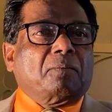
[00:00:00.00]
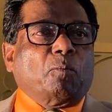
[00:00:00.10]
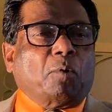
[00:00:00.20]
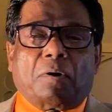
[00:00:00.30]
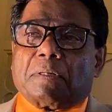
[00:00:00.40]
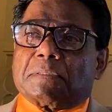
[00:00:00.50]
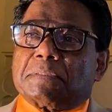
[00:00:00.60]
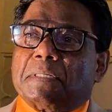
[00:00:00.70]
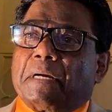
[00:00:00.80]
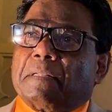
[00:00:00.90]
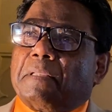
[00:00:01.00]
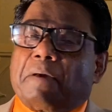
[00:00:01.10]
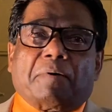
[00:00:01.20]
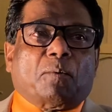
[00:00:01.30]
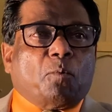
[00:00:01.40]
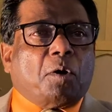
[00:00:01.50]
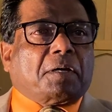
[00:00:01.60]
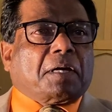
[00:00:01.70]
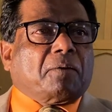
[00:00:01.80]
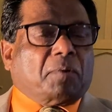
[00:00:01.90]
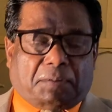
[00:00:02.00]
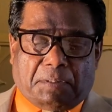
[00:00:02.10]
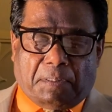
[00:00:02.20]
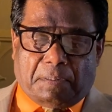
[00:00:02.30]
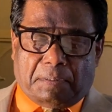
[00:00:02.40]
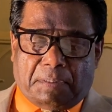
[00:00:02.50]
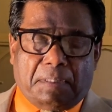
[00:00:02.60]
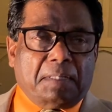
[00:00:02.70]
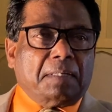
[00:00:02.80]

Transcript: wants. And they were working with God